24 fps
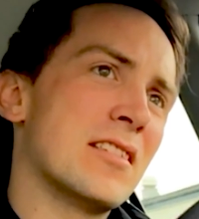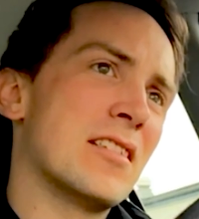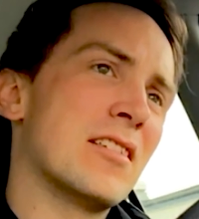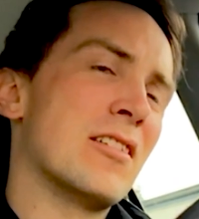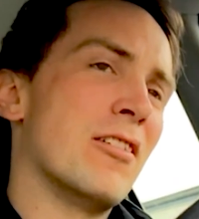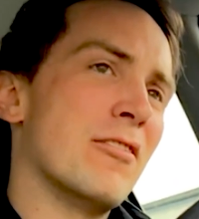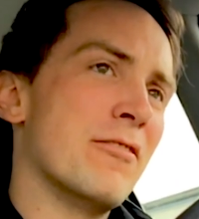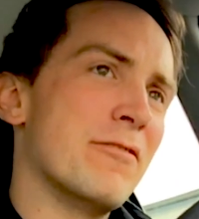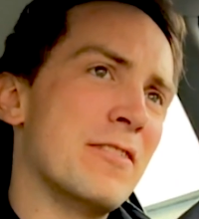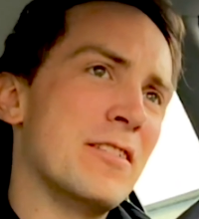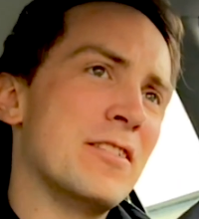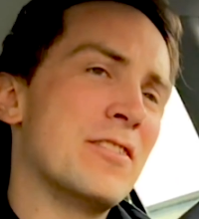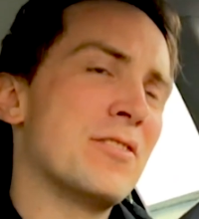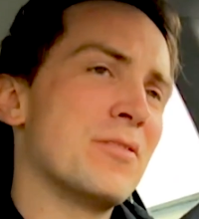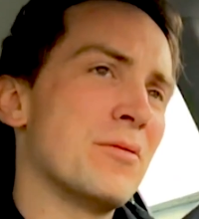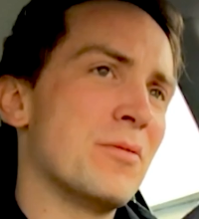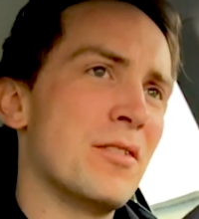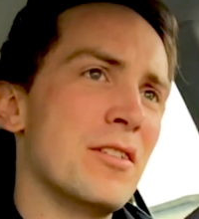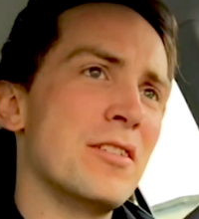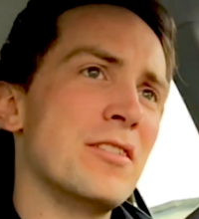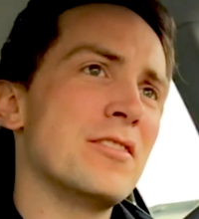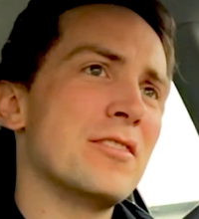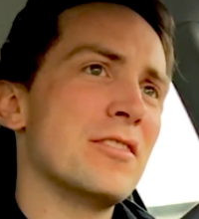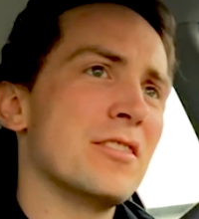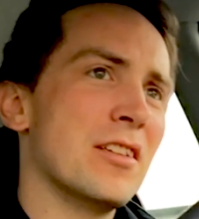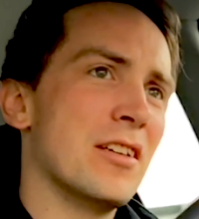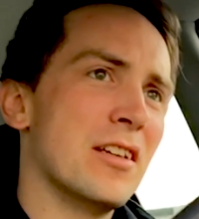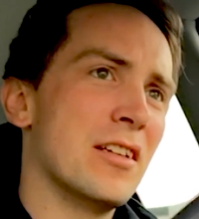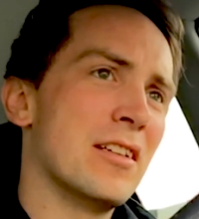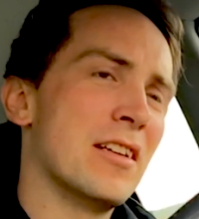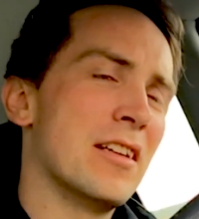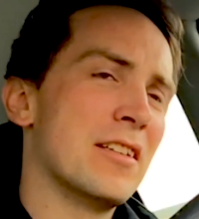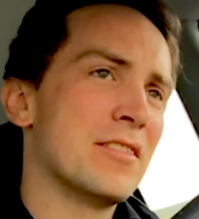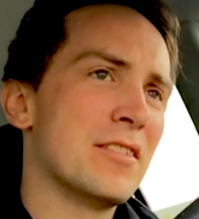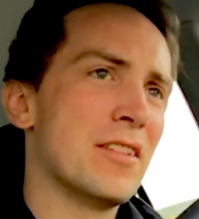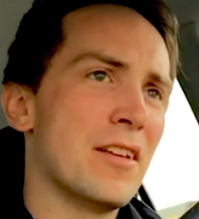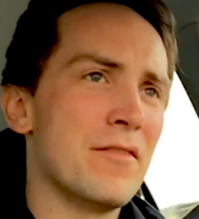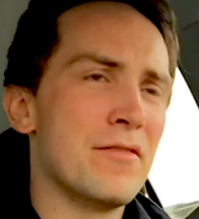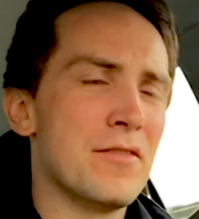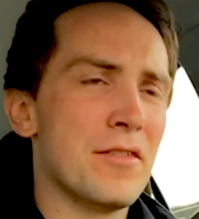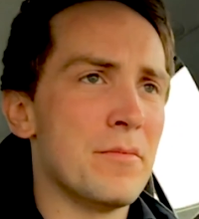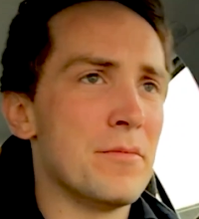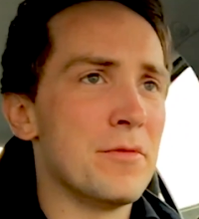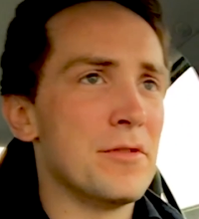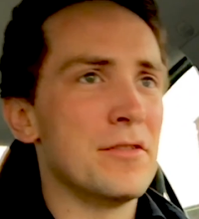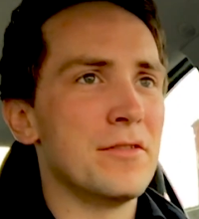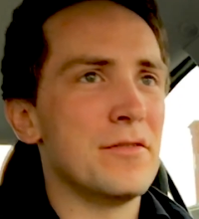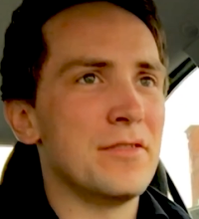coffee sort, unless they've
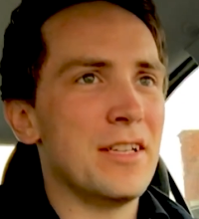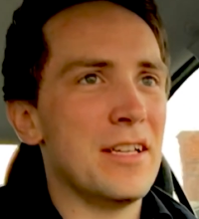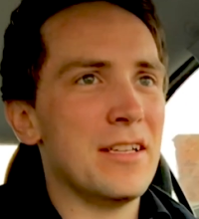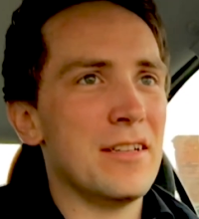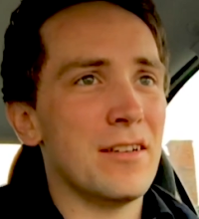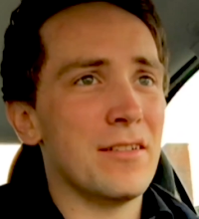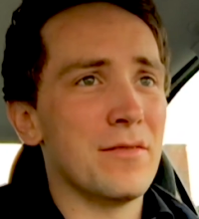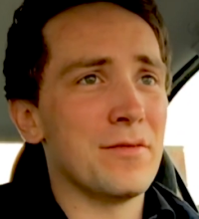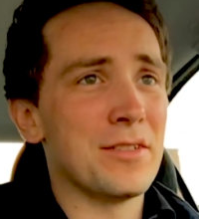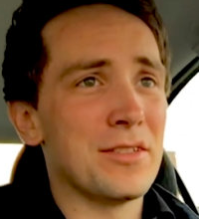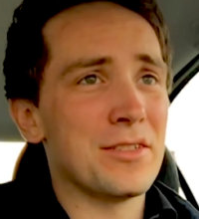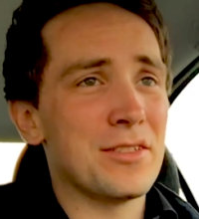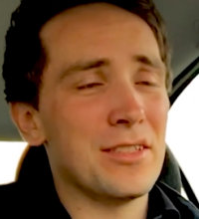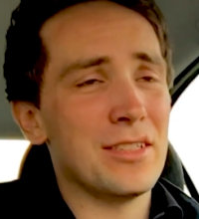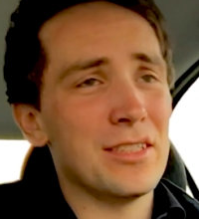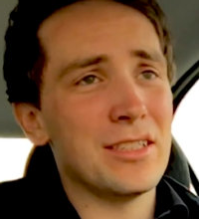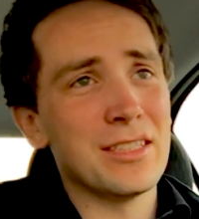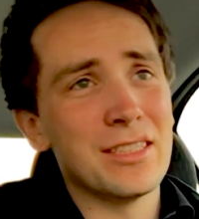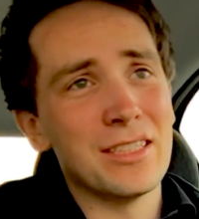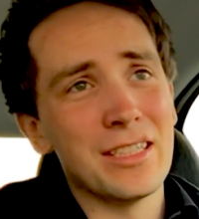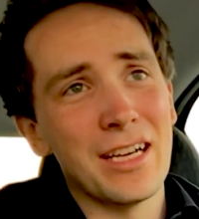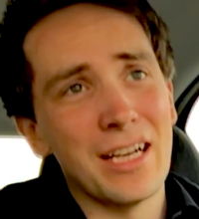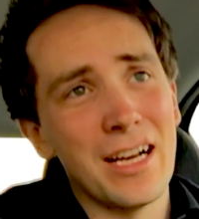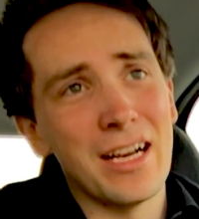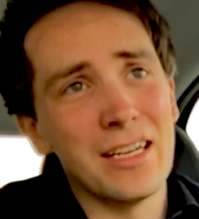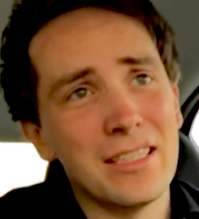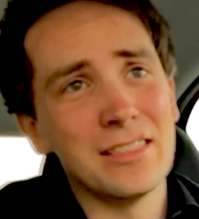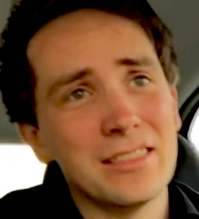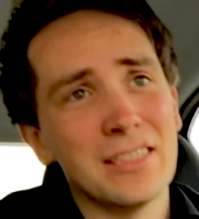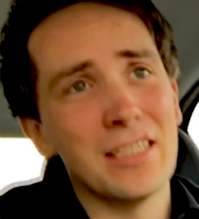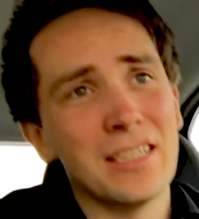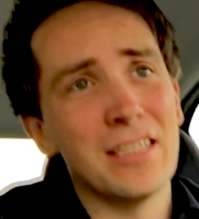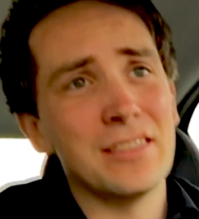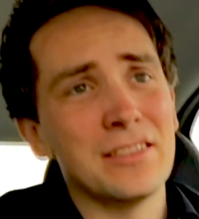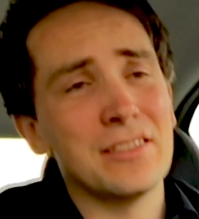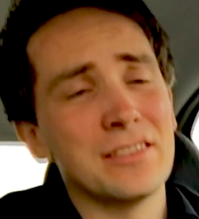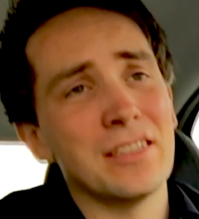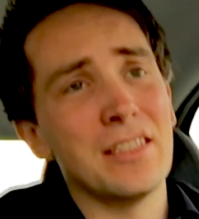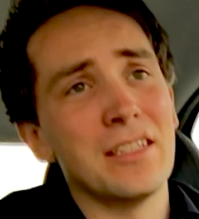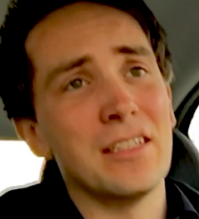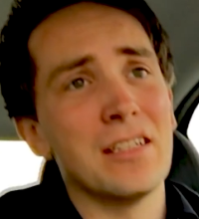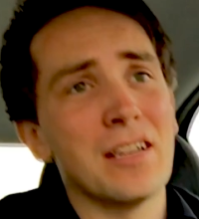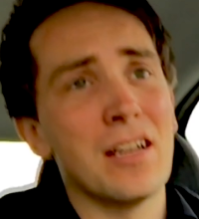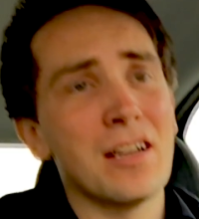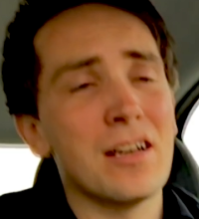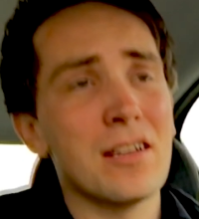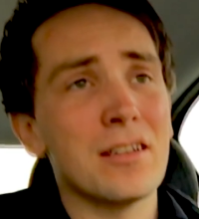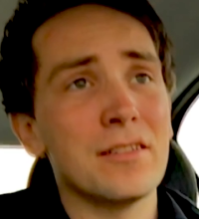removed it, obviously. And it's
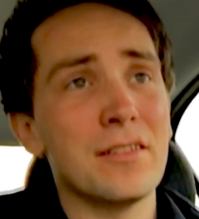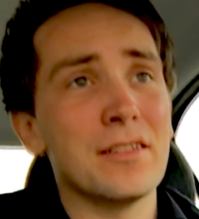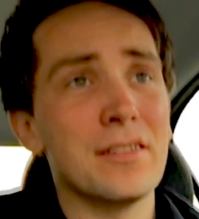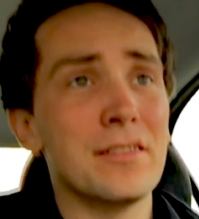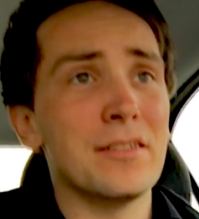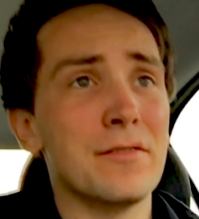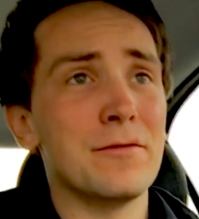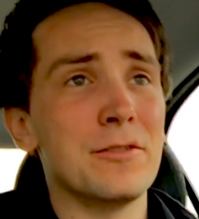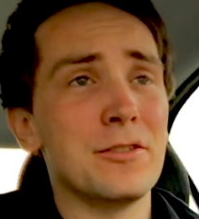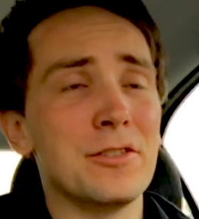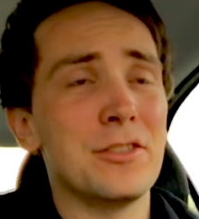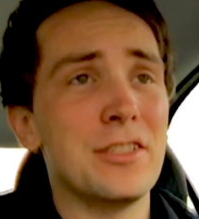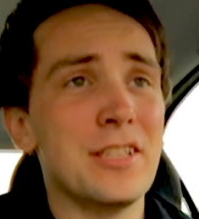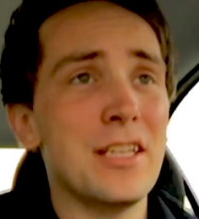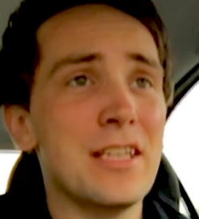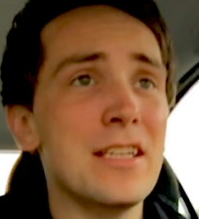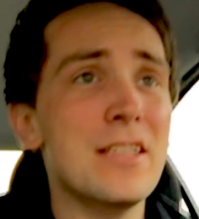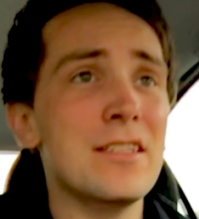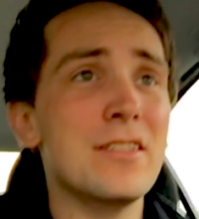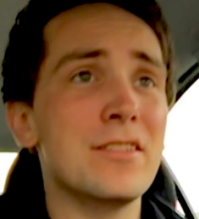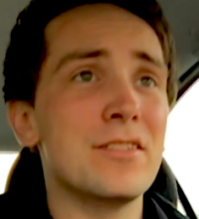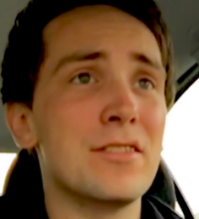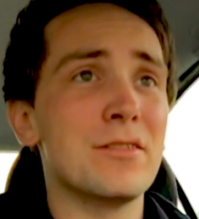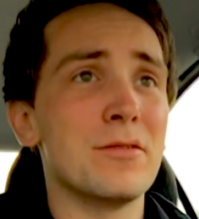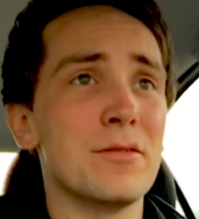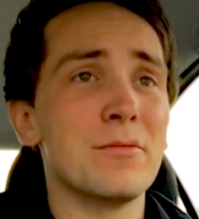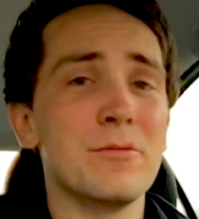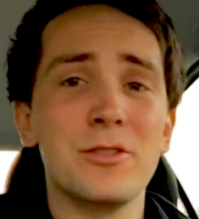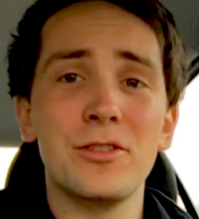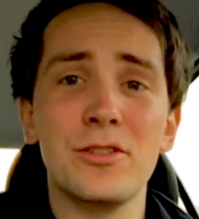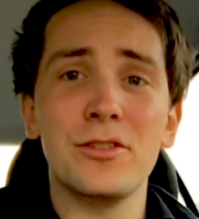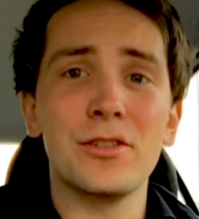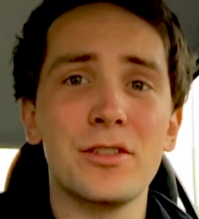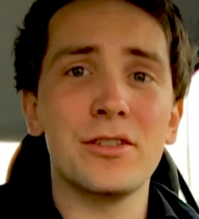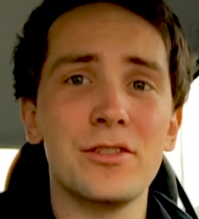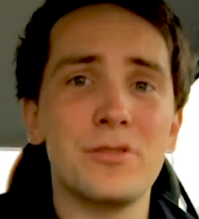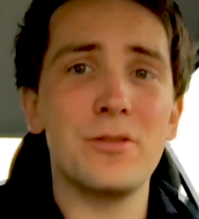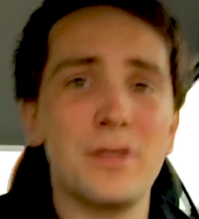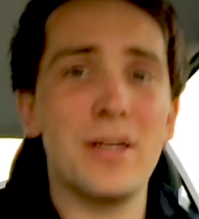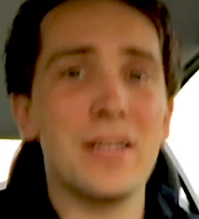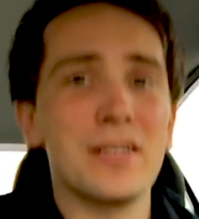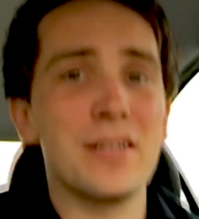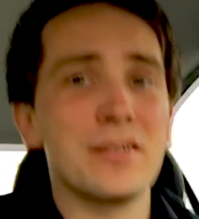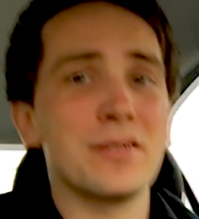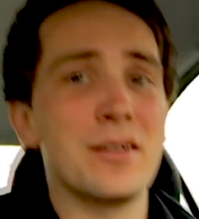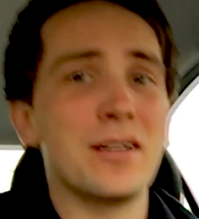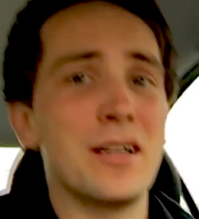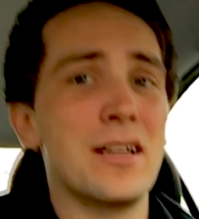in a lot of the different teas which you can
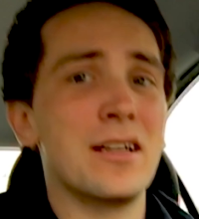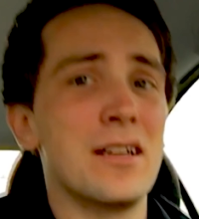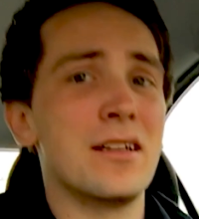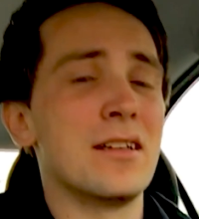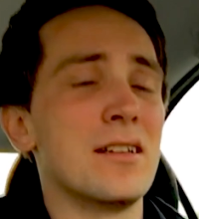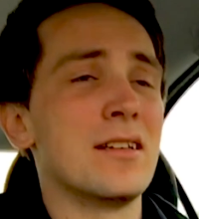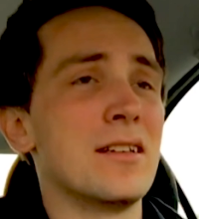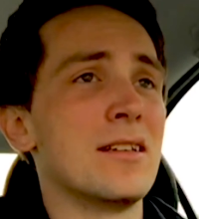drink, right?